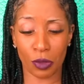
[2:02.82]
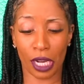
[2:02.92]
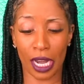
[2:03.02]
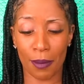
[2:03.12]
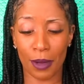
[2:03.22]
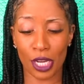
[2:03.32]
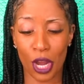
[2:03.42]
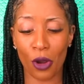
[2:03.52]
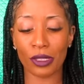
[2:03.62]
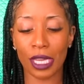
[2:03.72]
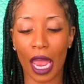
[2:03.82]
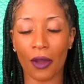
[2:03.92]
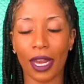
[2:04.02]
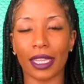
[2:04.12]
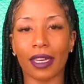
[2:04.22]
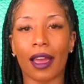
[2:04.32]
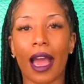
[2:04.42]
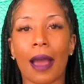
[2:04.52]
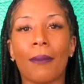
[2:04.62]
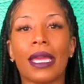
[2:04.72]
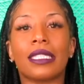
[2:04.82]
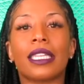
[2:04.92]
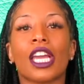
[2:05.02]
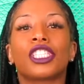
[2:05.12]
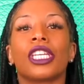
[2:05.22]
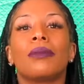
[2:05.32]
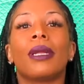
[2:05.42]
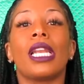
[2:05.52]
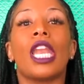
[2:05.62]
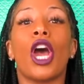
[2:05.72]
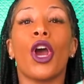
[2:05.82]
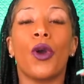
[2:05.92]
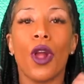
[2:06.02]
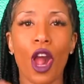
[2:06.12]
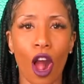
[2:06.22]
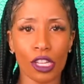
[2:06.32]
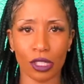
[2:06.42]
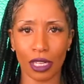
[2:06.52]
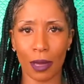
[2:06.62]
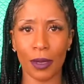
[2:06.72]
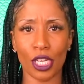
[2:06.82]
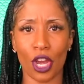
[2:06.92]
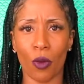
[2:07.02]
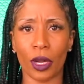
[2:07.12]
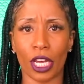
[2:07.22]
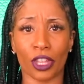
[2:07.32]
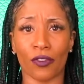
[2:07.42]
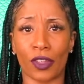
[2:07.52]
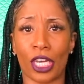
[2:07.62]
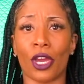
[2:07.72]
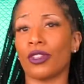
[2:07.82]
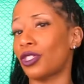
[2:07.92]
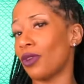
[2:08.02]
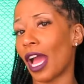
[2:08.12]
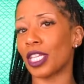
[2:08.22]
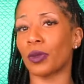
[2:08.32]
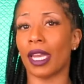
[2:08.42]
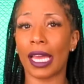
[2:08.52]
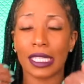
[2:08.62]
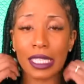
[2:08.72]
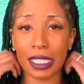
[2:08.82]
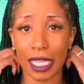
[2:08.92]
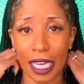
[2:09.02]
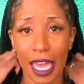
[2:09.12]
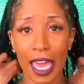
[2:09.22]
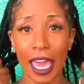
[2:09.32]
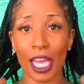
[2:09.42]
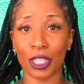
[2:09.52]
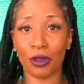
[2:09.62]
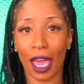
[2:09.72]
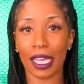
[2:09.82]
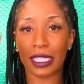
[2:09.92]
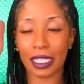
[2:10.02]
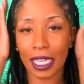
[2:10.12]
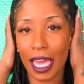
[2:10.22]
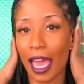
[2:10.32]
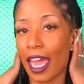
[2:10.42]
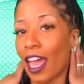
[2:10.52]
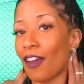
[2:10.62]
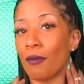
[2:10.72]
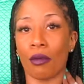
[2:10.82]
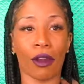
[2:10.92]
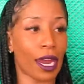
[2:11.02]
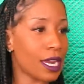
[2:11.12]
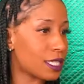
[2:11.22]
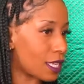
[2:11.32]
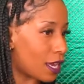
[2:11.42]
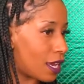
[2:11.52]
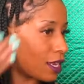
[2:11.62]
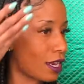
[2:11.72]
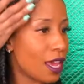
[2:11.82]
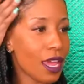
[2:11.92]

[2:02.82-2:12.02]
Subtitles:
want to let me know down in the comment section below. Also, let me know what other videos you guys would like to see. As you guys see, I have braids in.